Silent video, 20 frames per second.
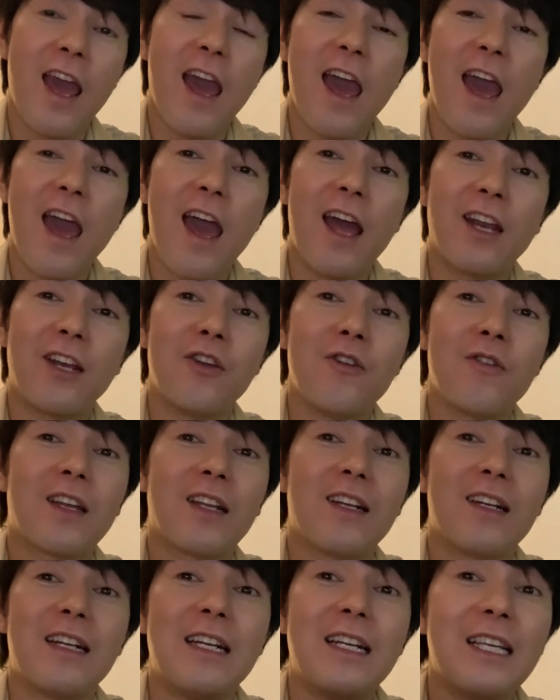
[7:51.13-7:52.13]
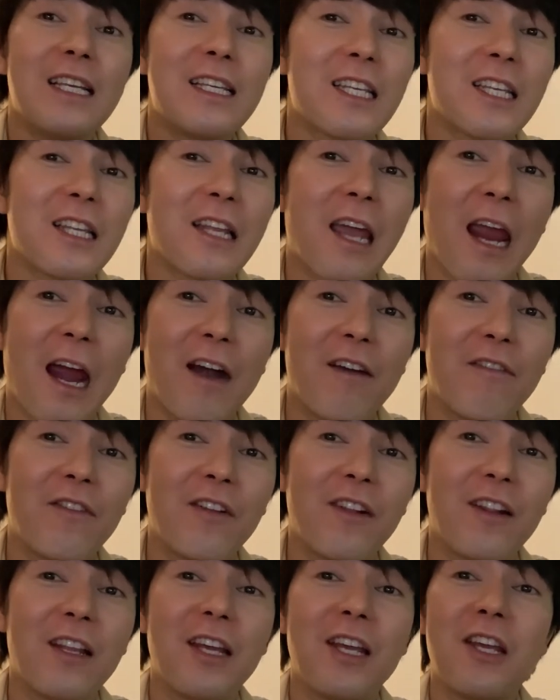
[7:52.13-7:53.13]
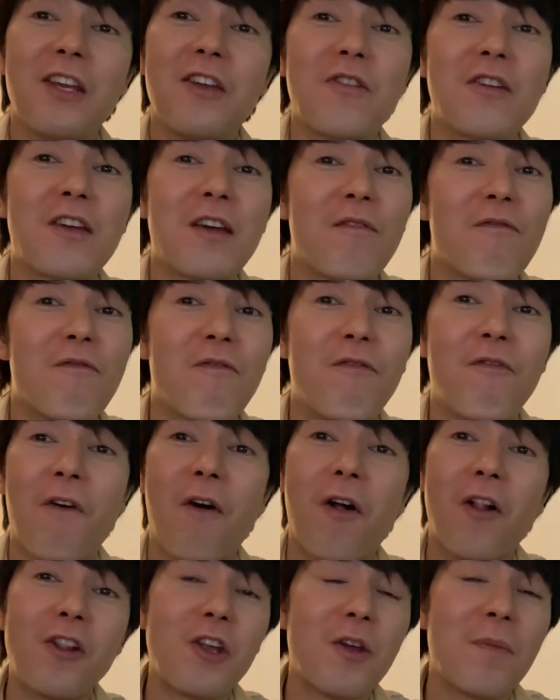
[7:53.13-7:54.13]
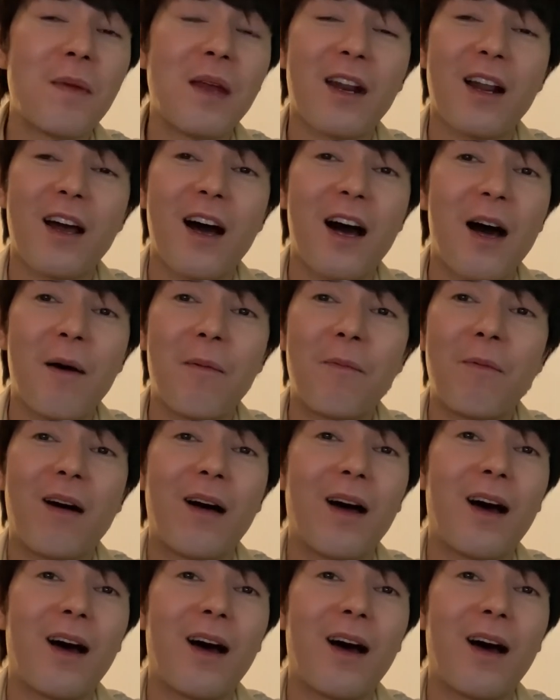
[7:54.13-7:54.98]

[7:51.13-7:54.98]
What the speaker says: and you can listen carefully, you can volume it up